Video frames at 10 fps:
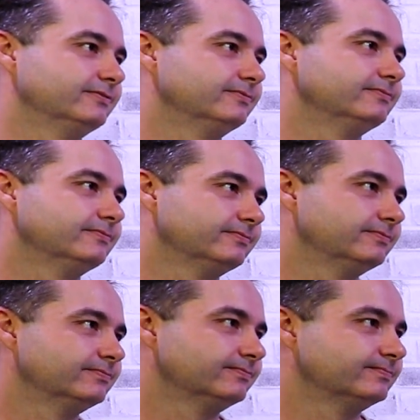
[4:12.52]

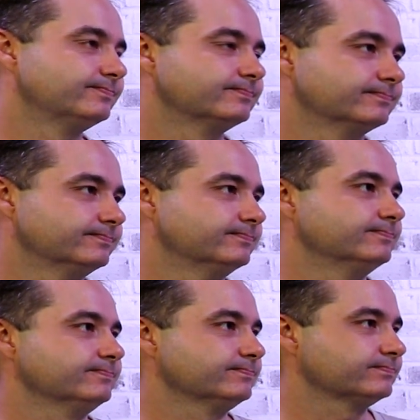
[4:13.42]

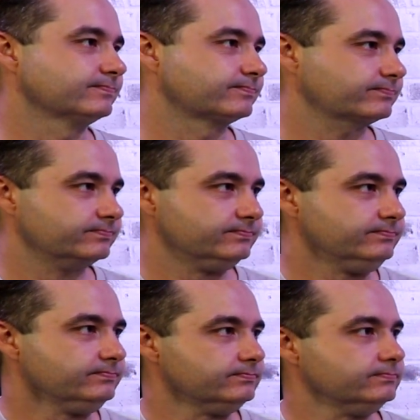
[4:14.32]

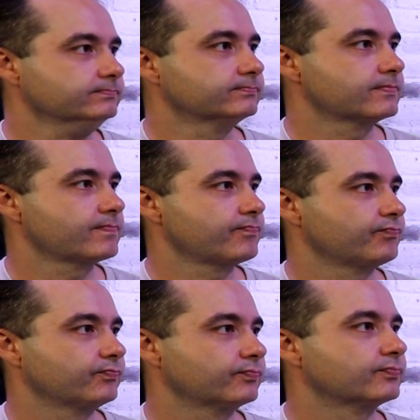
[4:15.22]

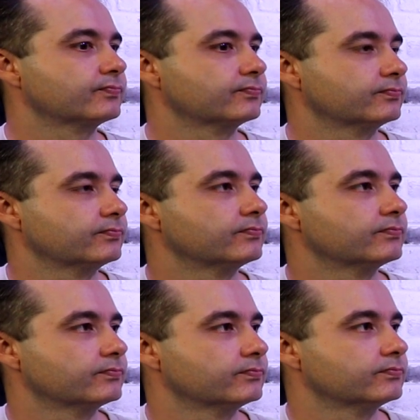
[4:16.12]

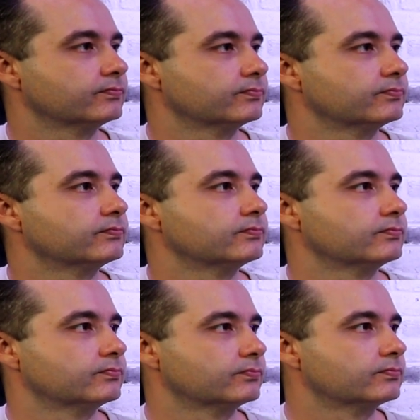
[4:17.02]

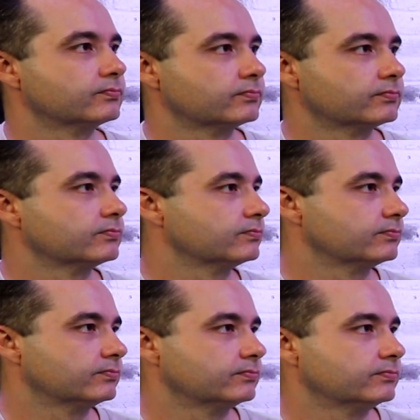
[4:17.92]

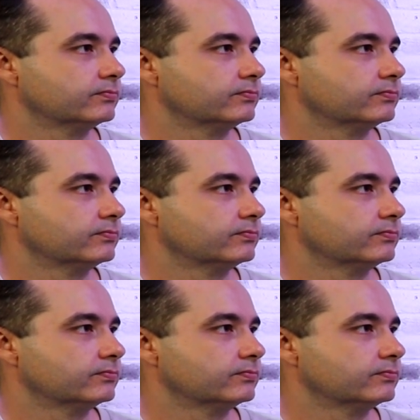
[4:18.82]
[no speech]